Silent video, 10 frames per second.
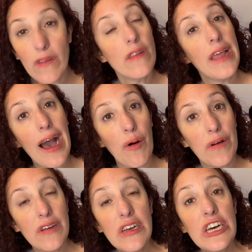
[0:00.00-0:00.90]
Now,
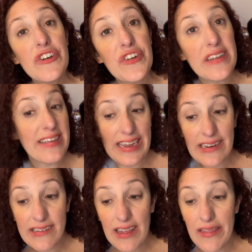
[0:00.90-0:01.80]
for the
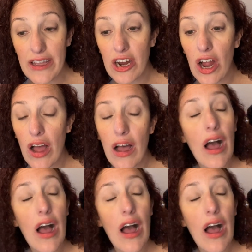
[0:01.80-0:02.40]
teens, there